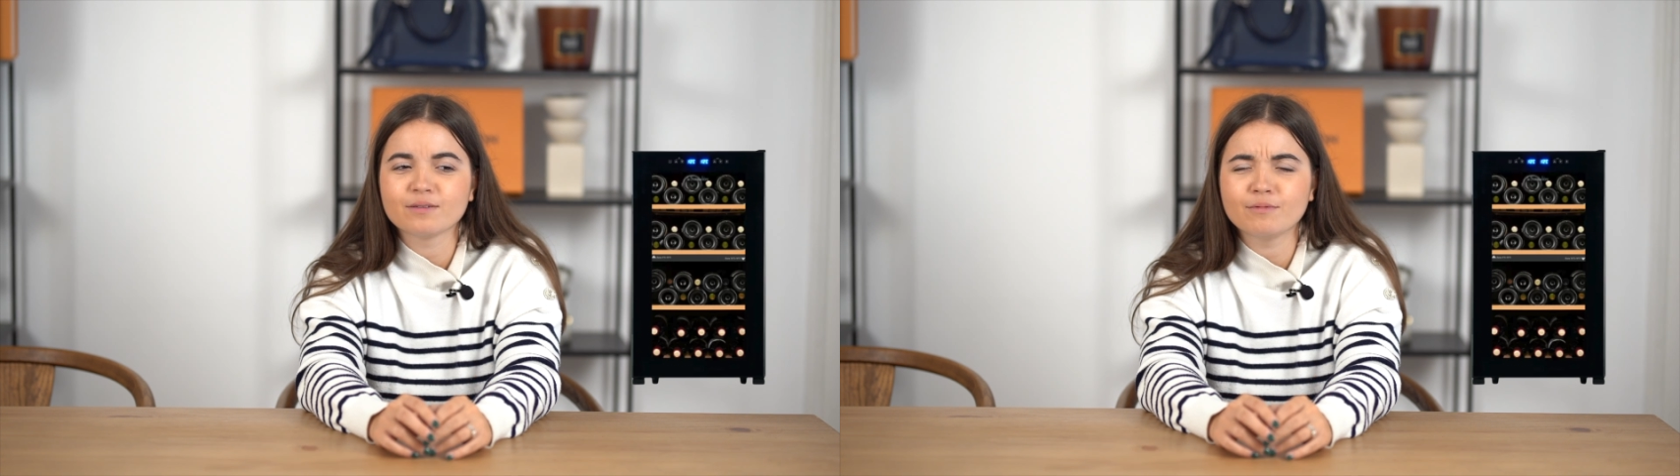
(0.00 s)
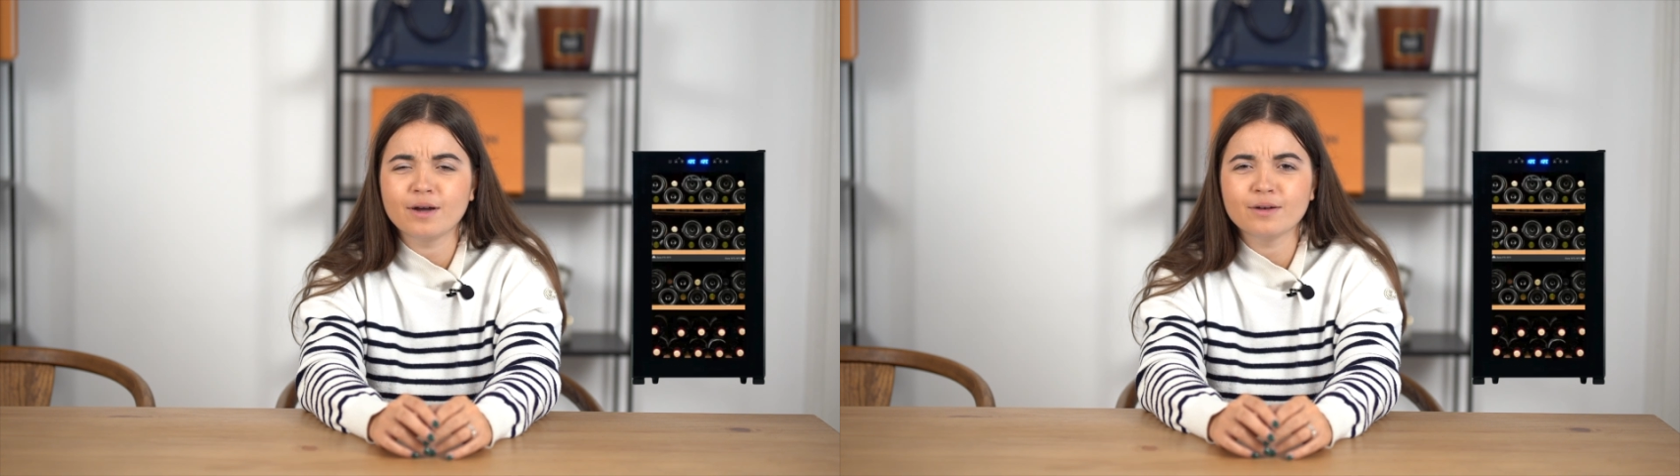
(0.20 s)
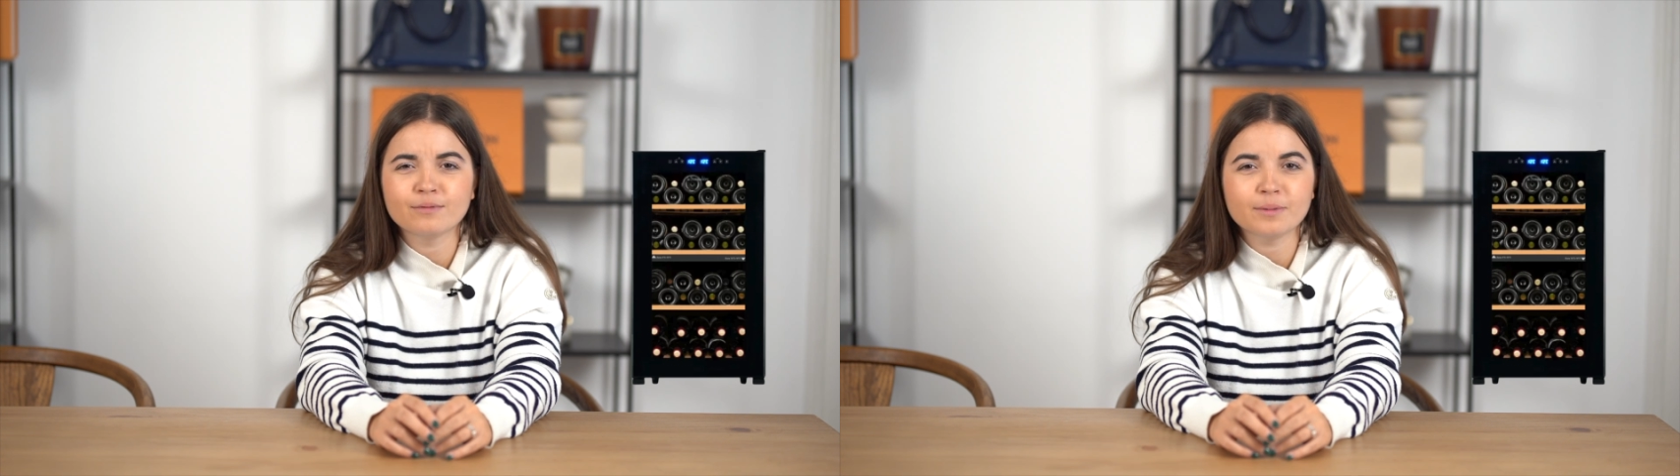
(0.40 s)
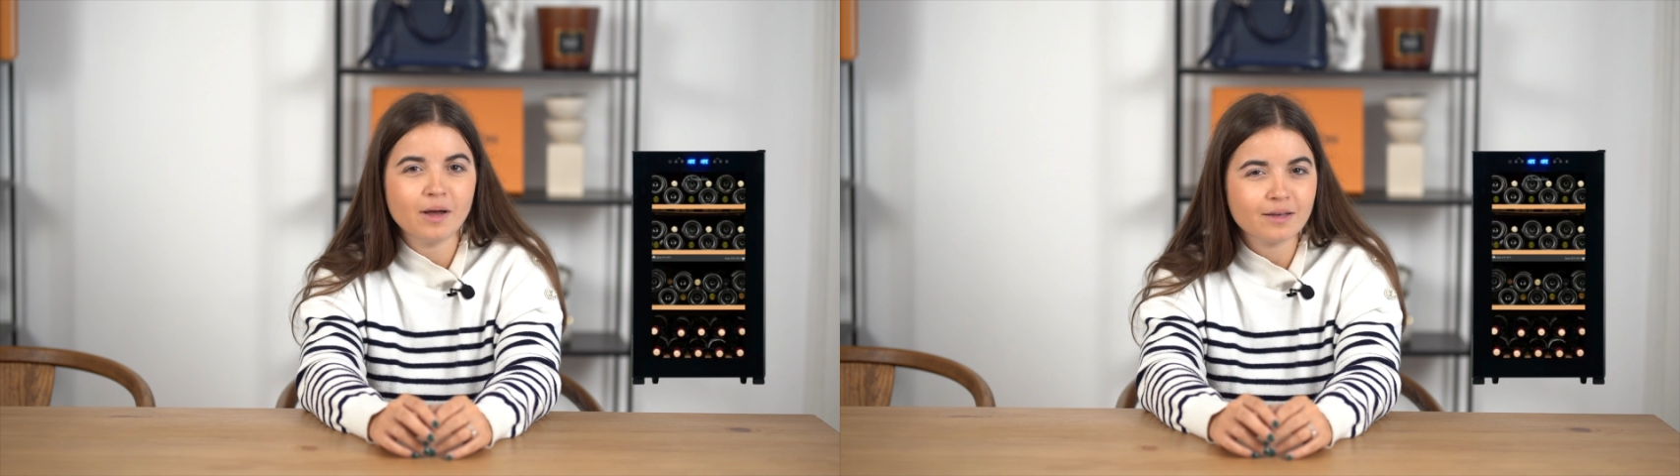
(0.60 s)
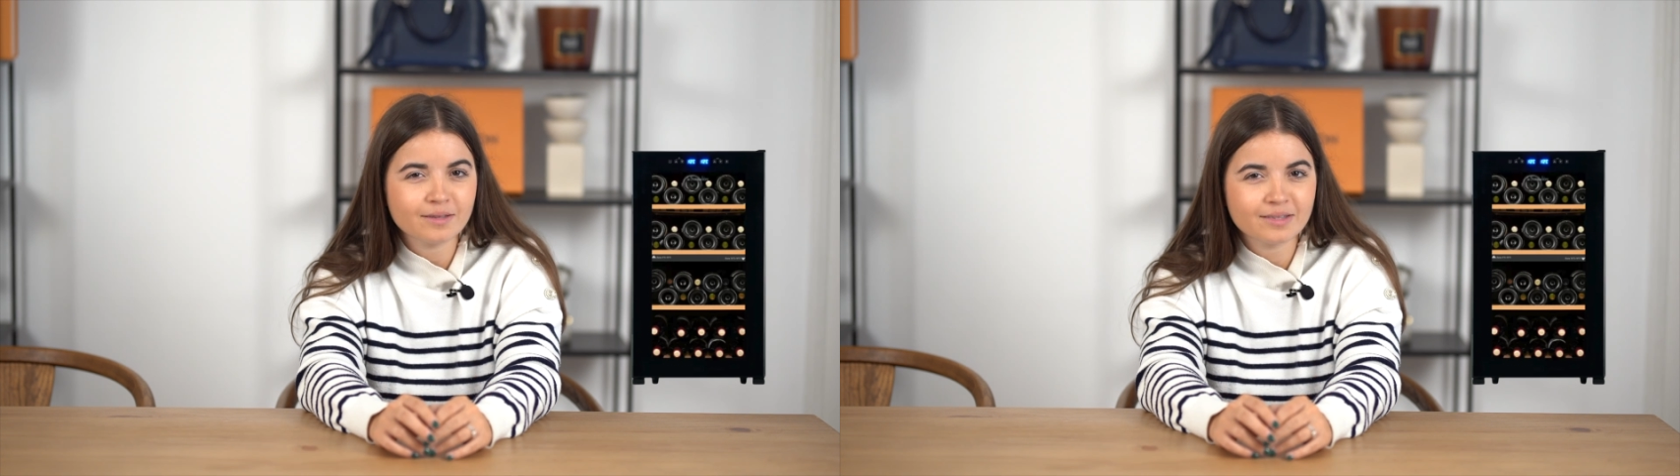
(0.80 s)
winery
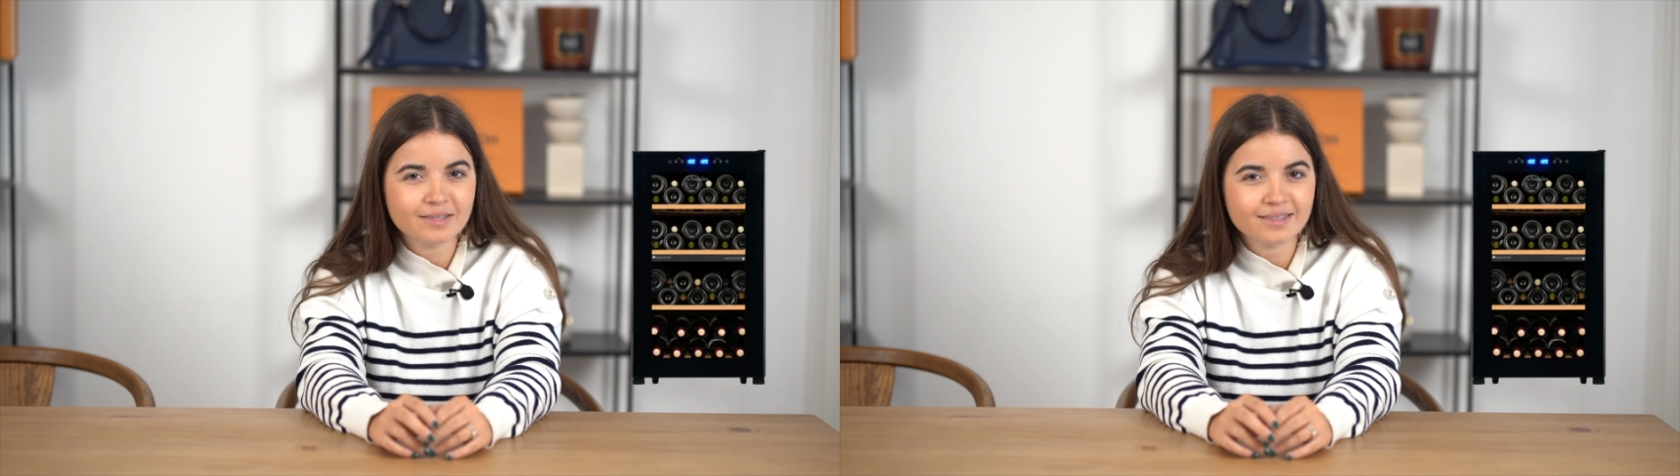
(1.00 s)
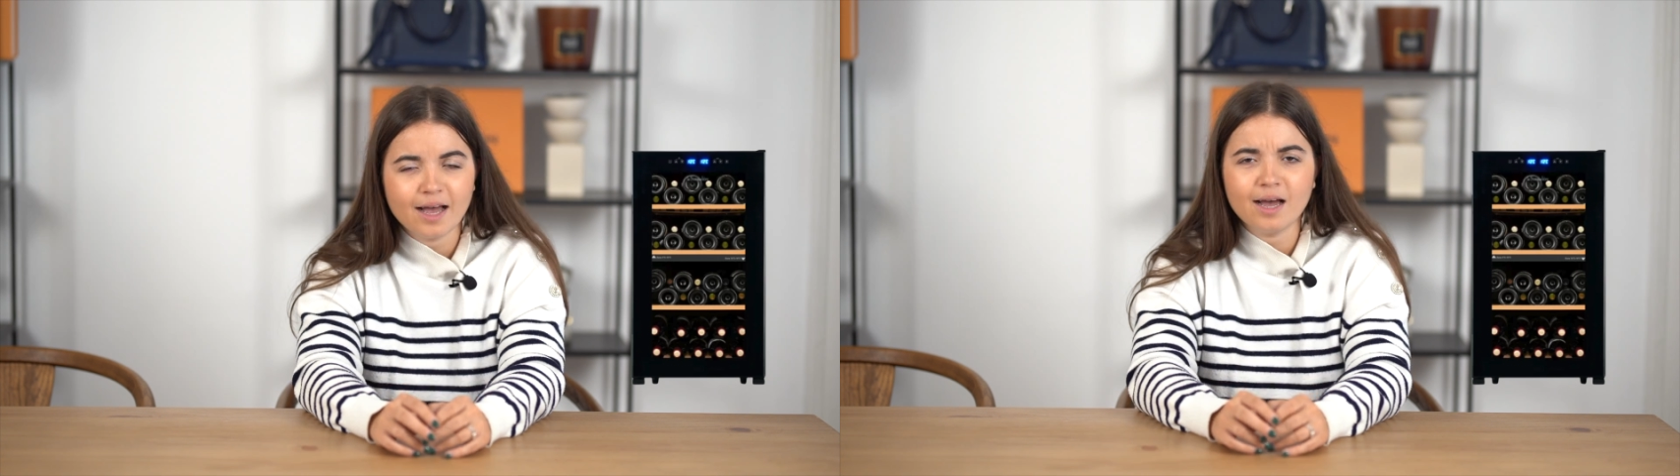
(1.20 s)
box.